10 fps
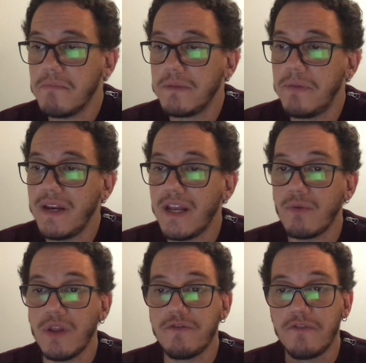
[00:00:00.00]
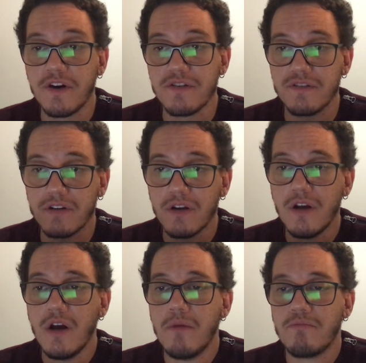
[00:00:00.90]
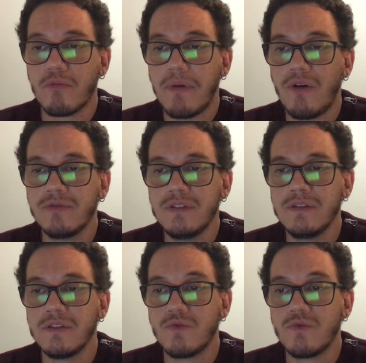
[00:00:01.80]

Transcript: But Pereira went further, propounding